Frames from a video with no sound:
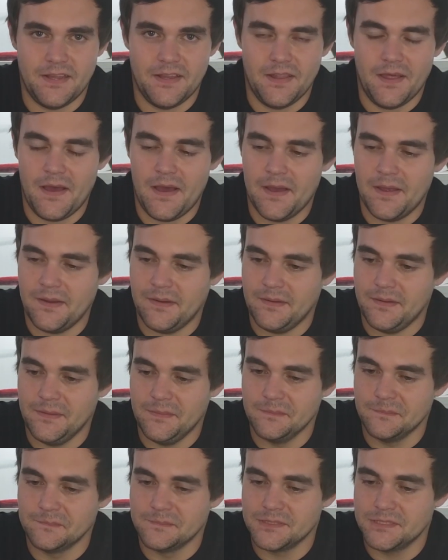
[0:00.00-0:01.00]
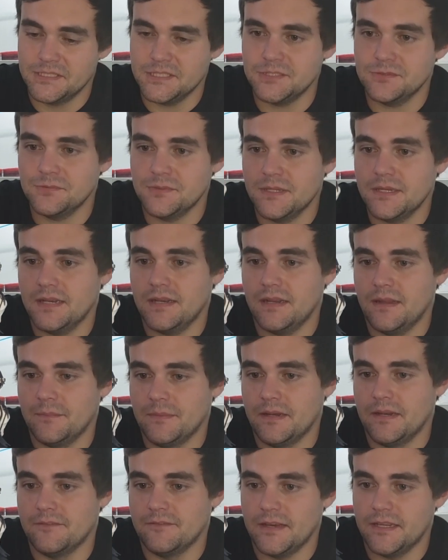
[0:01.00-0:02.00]
lot. But this one, I
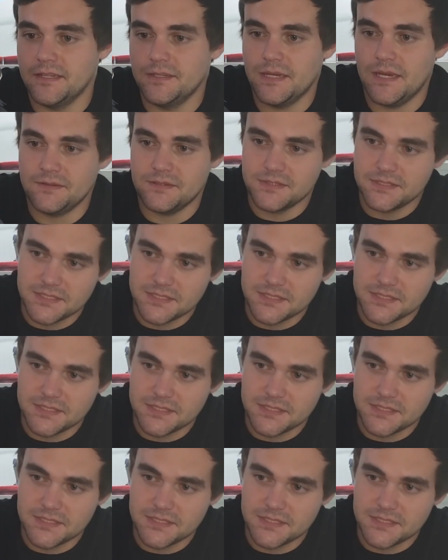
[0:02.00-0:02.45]
mean, if I do have